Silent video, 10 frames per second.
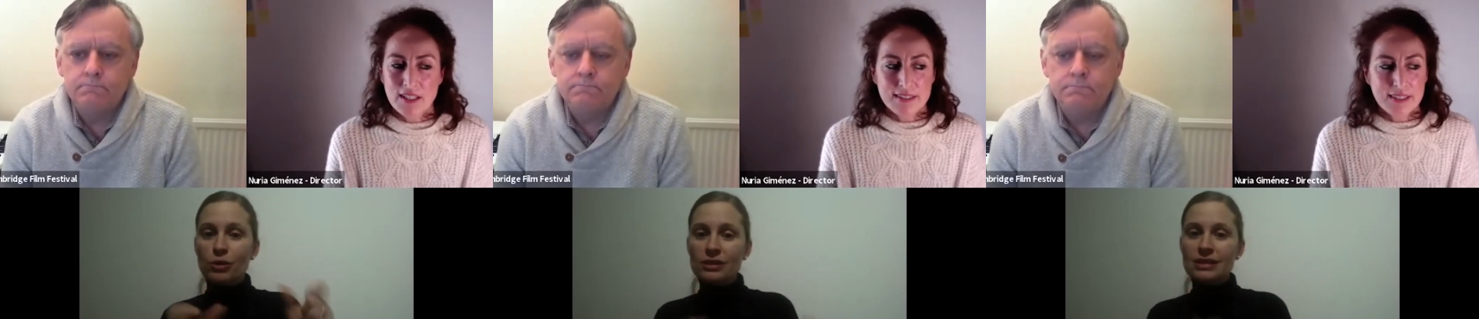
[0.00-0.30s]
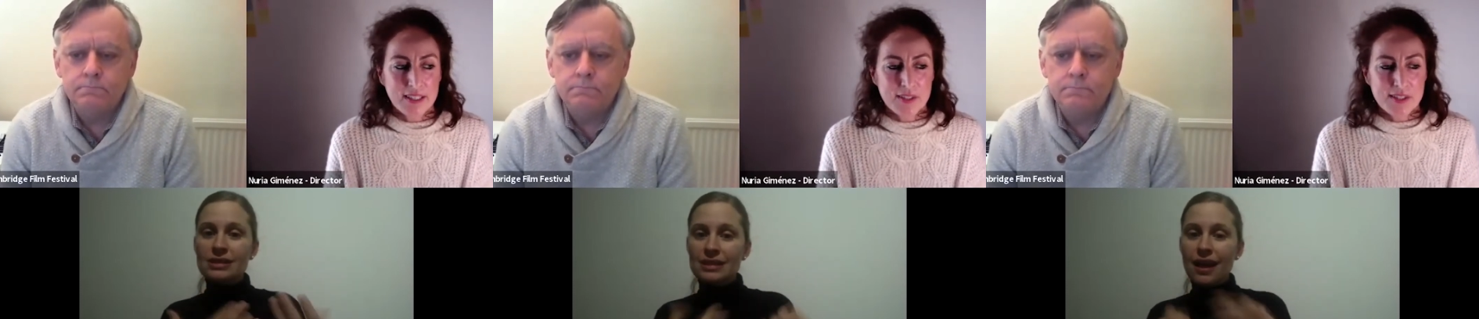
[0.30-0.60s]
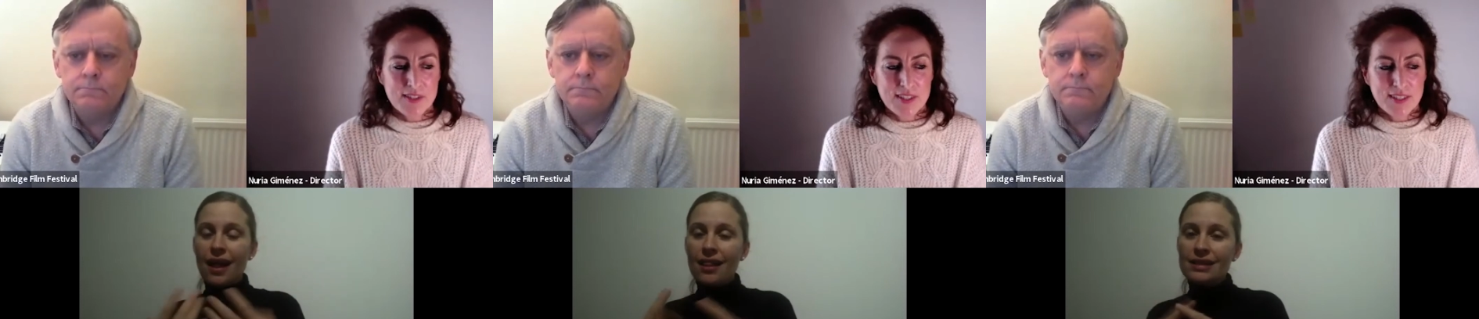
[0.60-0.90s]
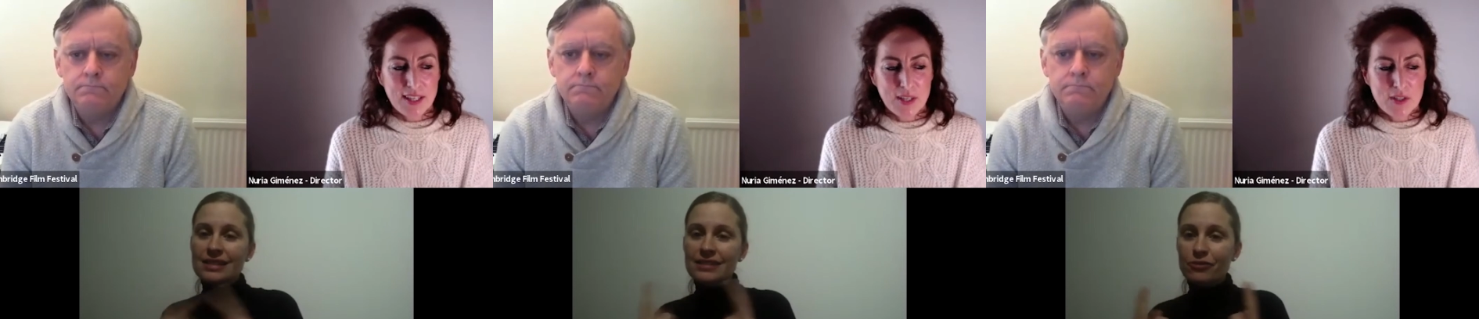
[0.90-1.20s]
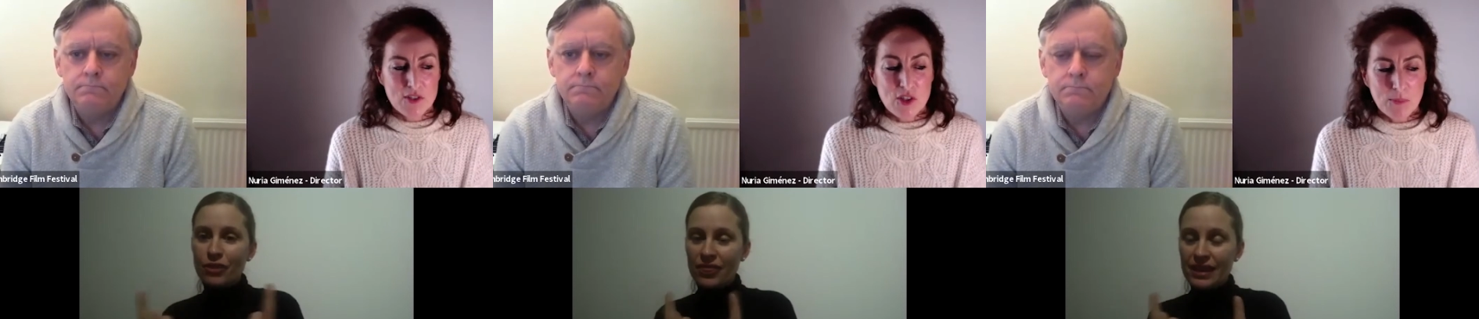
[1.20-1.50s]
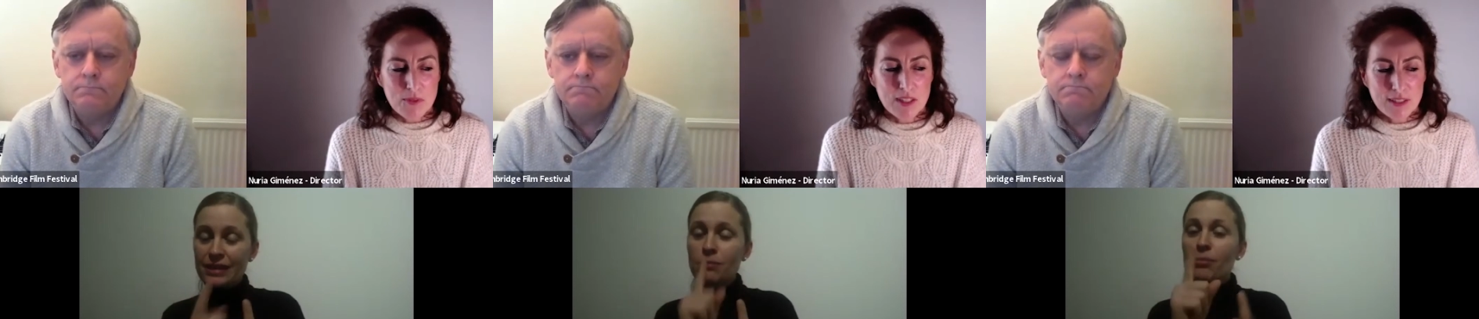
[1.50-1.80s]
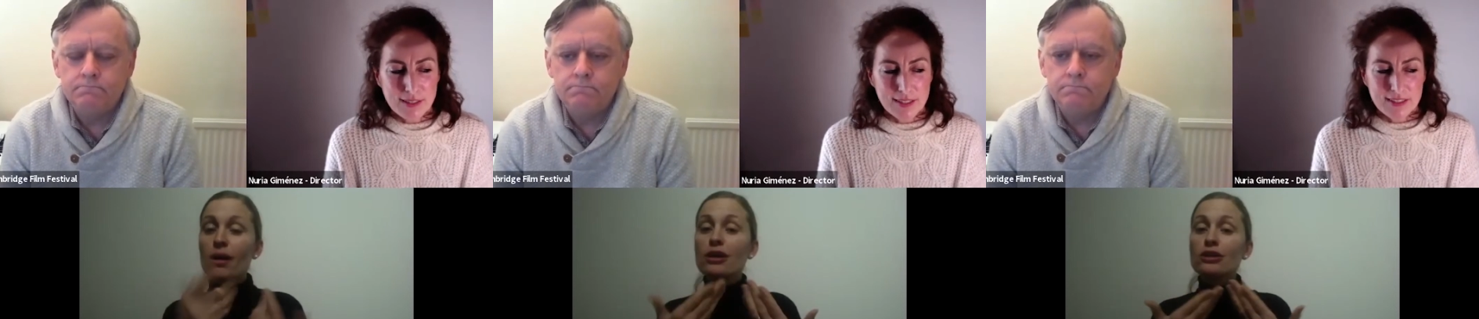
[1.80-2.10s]
Speaker 1: there is uh, something
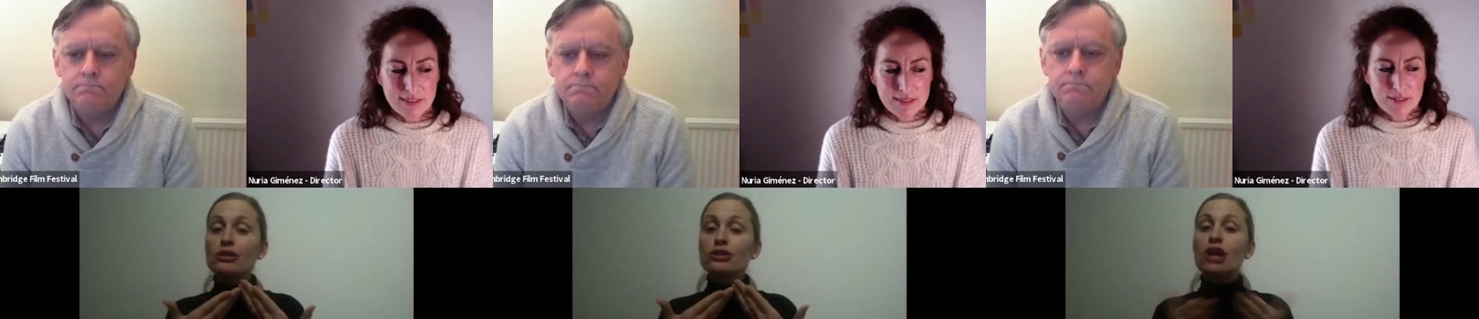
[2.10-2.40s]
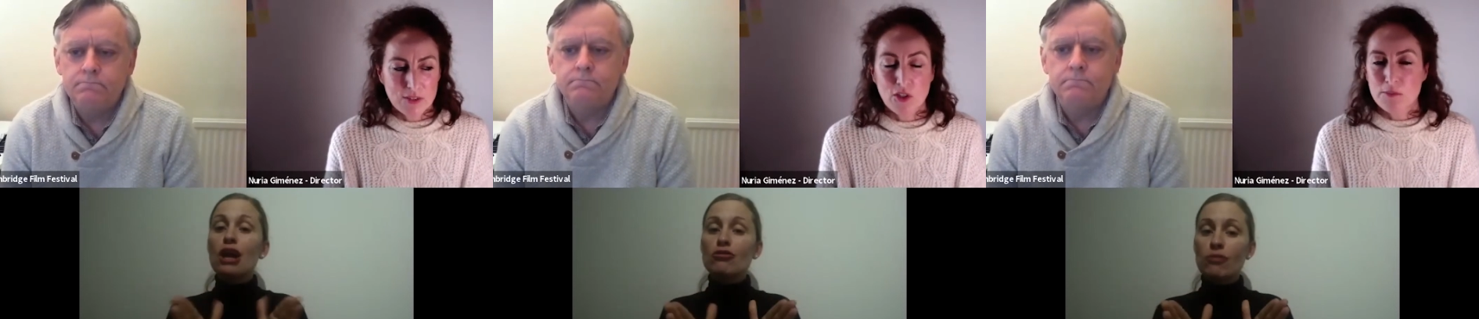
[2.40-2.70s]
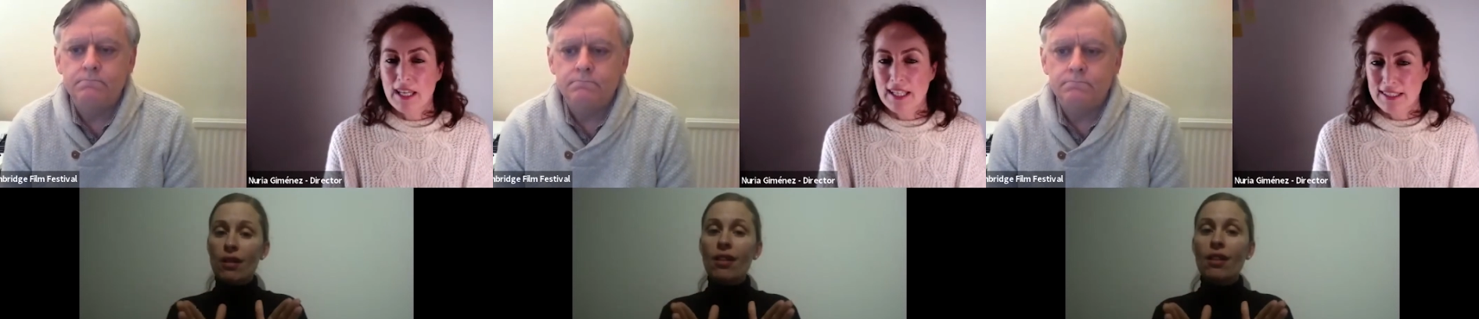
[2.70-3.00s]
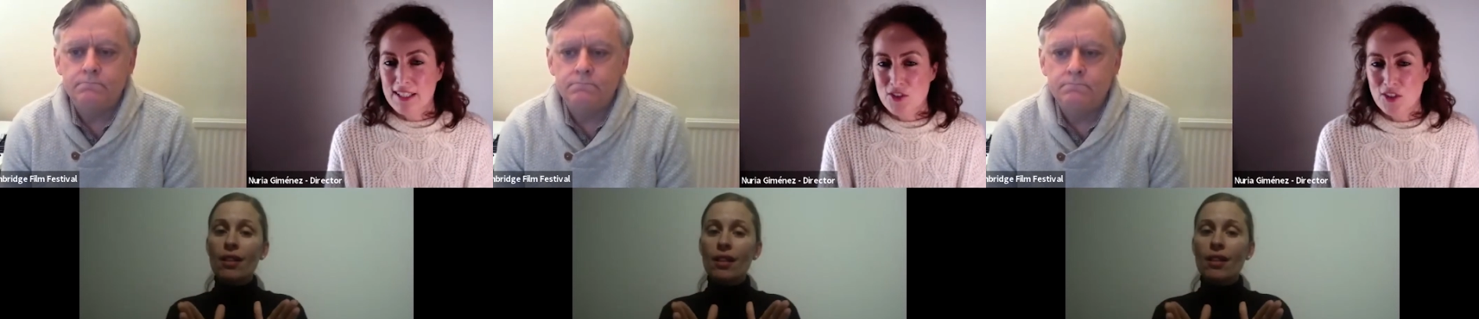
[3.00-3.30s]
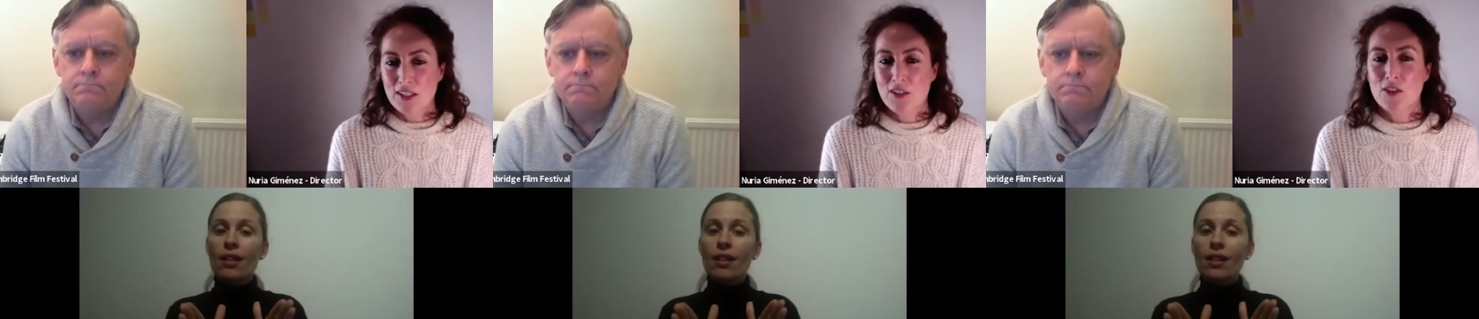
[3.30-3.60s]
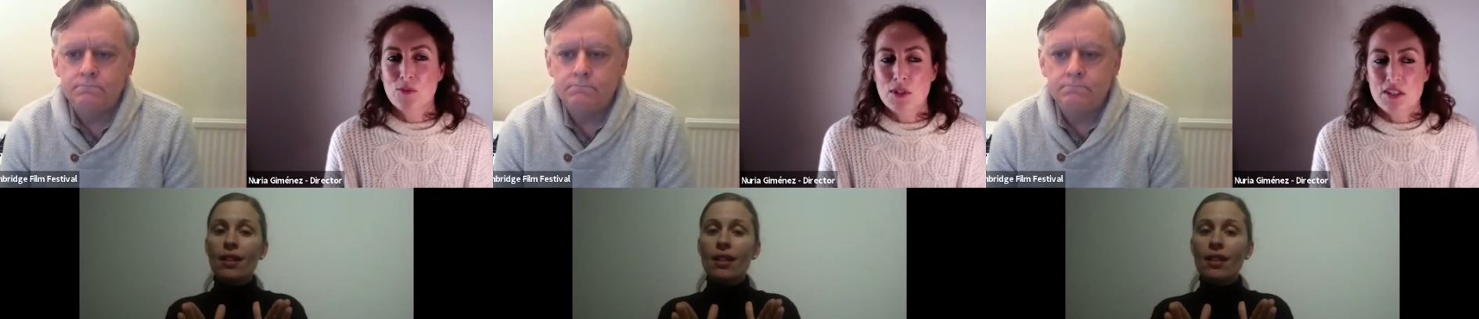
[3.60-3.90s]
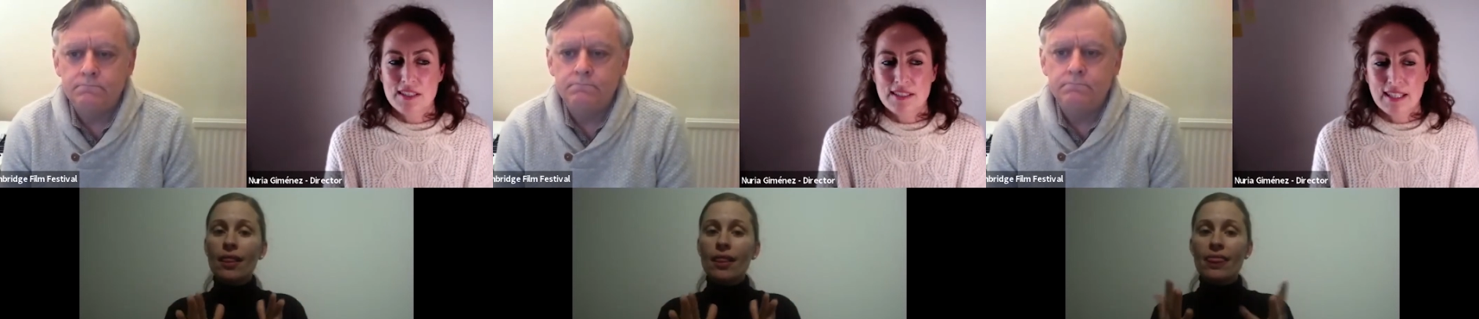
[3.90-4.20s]
that caught my attention a lot, which
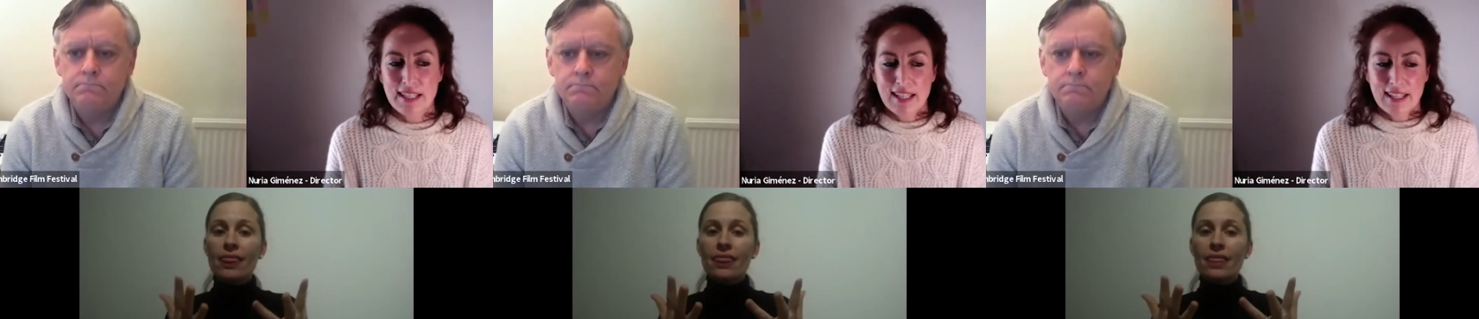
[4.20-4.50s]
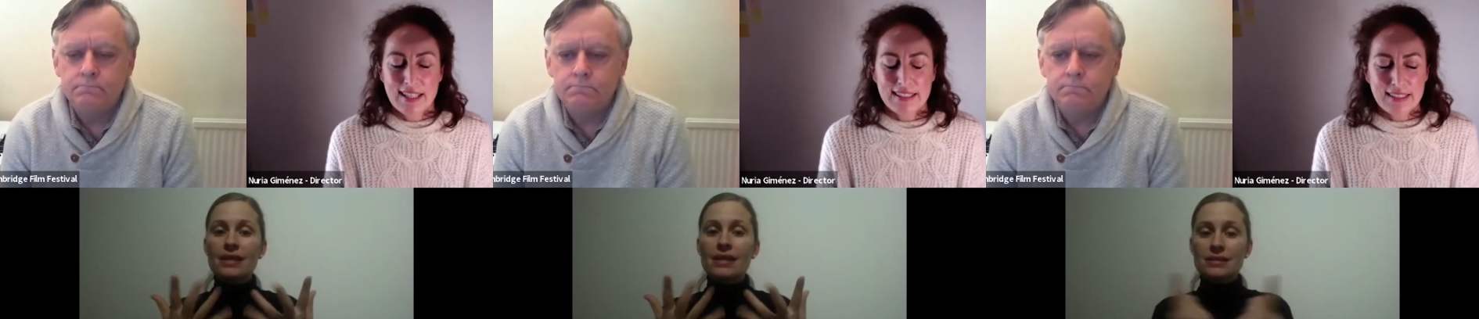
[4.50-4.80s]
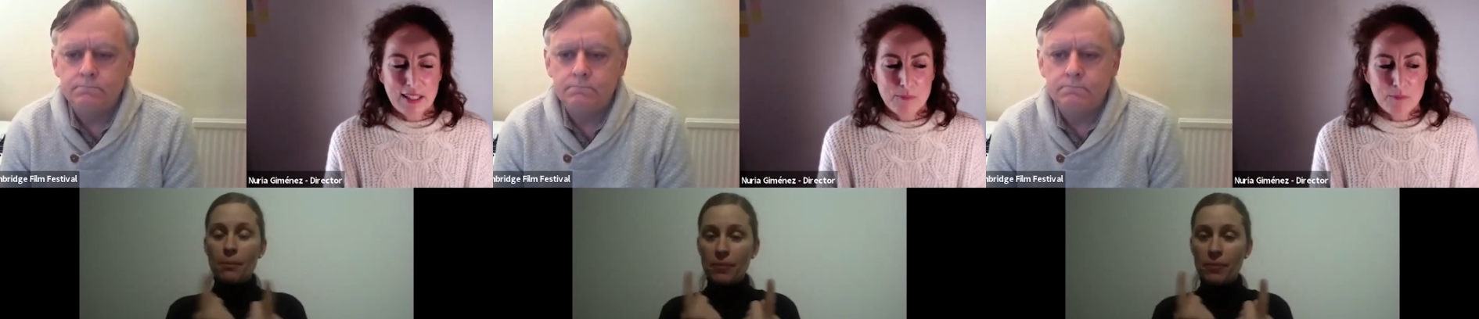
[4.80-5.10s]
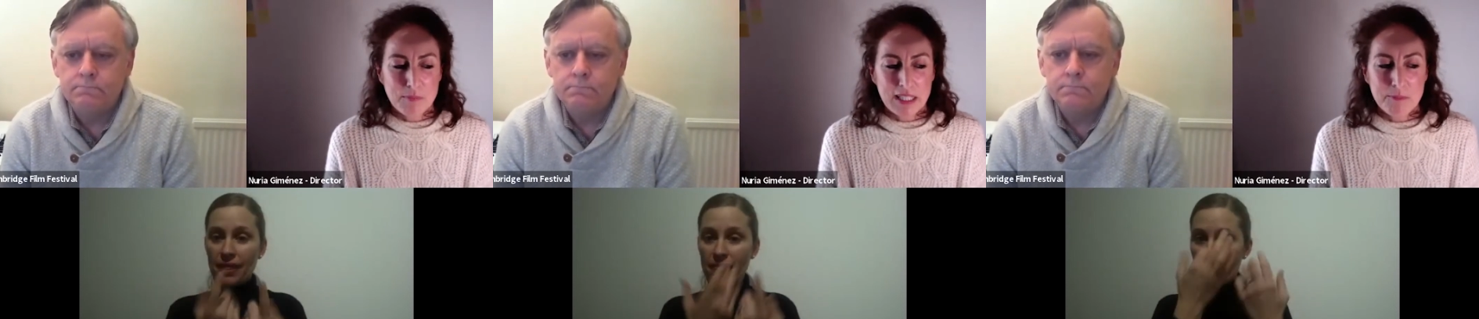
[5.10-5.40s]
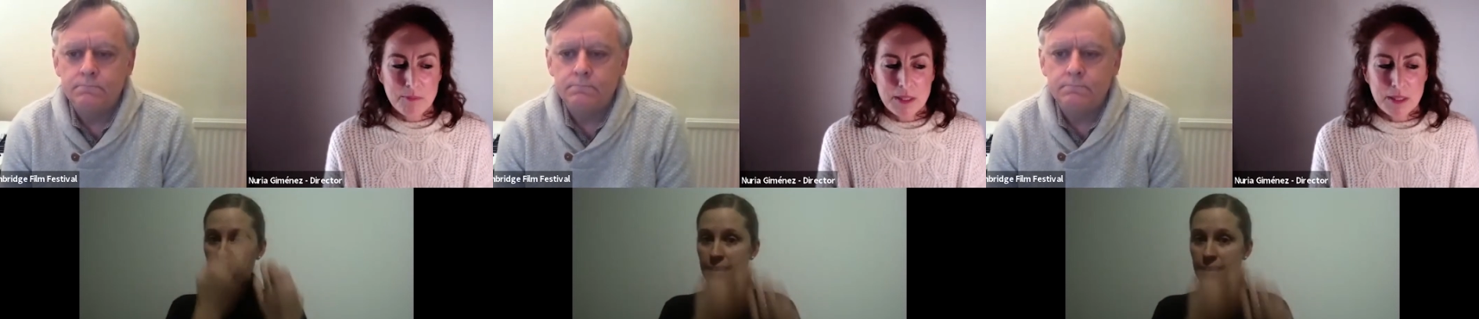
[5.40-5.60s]
is that many